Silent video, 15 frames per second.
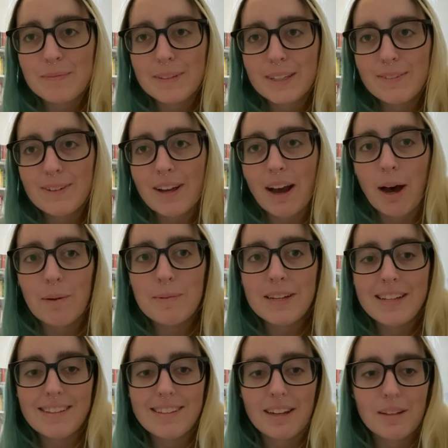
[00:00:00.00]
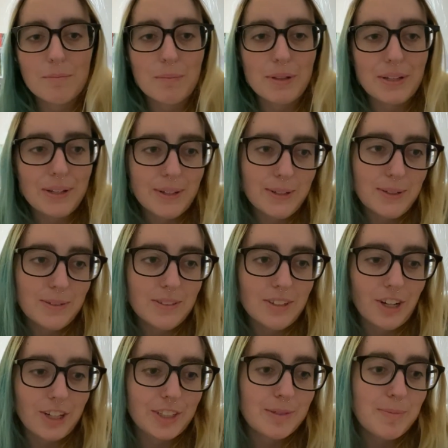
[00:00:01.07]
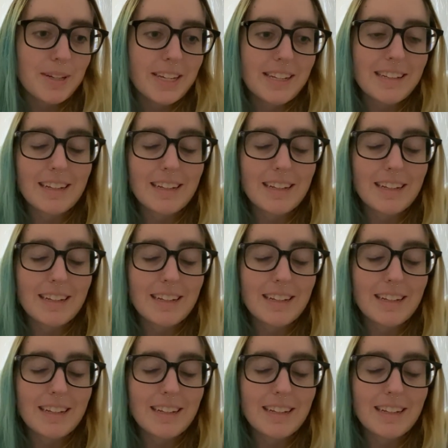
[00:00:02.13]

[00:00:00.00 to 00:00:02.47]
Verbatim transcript: leave a comment down below, talk to me,